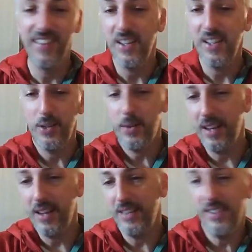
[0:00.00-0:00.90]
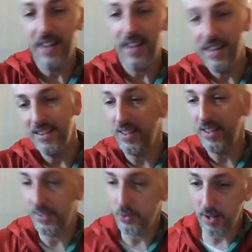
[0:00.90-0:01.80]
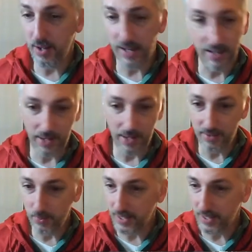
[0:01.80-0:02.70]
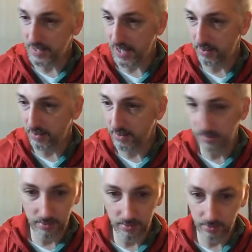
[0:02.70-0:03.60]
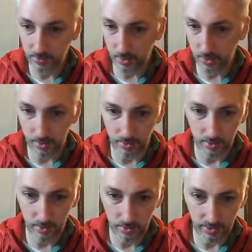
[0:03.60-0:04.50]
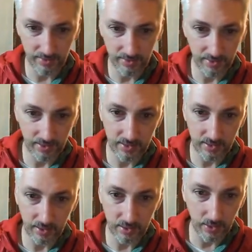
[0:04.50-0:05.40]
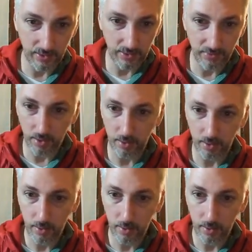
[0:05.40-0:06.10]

you kind of like the drawing anyway, even when it's not good. It's really fun.